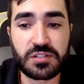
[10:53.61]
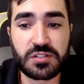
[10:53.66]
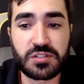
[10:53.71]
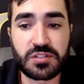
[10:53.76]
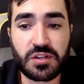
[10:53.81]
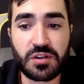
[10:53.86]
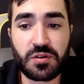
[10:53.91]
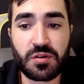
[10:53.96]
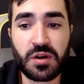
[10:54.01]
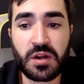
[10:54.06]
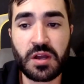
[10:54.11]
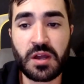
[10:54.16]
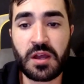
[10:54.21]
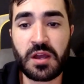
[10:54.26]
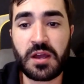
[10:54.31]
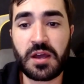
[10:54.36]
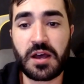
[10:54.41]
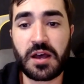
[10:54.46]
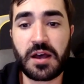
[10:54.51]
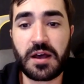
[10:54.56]
So
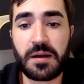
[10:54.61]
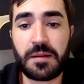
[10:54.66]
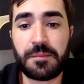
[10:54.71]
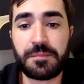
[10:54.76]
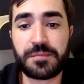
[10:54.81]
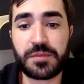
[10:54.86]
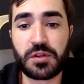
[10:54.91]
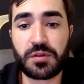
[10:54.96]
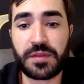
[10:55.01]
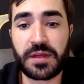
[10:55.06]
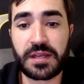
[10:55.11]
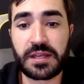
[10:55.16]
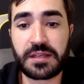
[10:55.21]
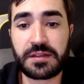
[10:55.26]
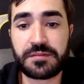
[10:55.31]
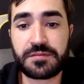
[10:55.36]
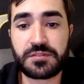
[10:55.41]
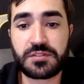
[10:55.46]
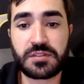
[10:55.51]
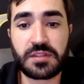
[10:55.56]
you know,
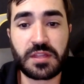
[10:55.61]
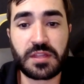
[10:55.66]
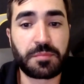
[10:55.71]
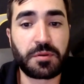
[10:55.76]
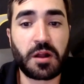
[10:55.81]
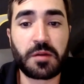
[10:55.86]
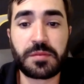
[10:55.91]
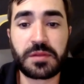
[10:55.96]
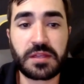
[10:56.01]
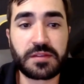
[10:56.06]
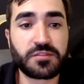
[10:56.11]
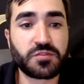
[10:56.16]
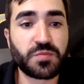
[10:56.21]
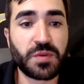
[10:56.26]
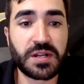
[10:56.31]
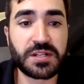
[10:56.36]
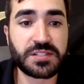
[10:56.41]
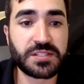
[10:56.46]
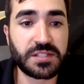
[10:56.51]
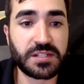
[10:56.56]
that probably gives
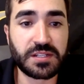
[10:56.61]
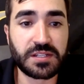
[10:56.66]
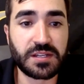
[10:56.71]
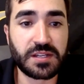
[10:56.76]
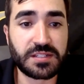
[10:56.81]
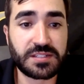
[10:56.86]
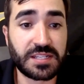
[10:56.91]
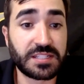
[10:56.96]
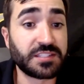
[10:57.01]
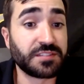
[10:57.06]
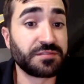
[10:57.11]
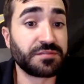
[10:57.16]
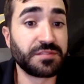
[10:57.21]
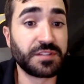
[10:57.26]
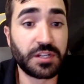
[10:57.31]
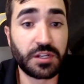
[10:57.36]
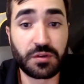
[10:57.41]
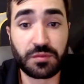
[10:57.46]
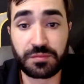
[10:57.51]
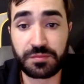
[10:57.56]
Preston a sense of,
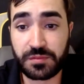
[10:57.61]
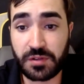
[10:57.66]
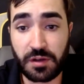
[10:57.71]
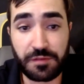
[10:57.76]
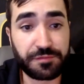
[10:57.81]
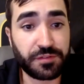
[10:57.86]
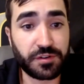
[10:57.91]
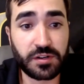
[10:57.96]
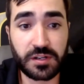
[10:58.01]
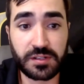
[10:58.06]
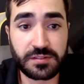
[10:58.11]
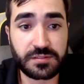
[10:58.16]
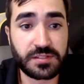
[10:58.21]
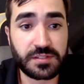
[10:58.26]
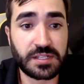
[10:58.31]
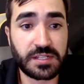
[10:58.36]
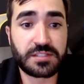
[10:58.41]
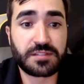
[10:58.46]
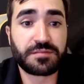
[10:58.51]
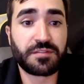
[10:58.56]
you know, comfort, a
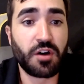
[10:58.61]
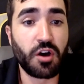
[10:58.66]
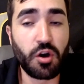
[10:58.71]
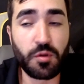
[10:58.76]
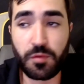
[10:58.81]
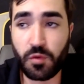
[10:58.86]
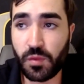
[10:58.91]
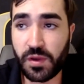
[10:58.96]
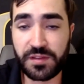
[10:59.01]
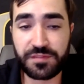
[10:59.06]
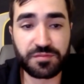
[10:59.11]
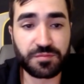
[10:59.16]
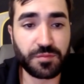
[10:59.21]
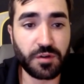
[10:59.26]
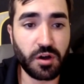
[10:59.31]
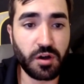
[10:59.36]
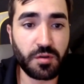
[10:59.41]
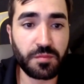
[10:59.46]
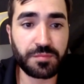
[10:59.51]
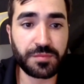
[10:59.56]
sense of home away from
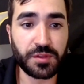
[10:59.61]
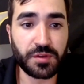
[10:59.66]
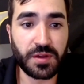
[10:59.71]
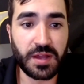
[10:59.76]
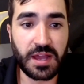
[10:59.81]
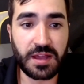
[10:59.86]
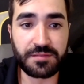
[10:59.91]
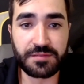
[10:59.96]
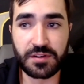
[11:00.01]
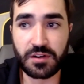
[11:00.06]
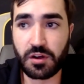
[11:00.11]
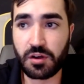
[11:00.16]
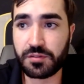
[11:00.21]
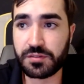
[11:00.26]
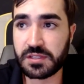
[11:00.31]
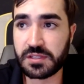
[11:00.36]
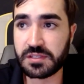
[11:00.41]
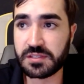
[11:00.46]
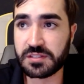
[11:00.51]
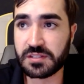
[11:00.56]
home, you know, having all
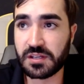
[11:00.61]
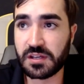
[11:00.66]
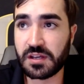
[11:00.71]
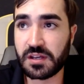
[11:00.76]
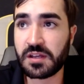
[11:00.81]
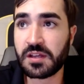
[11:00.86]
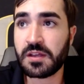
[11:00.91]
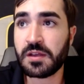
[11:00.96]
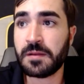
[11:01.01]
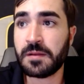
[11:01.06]
these, you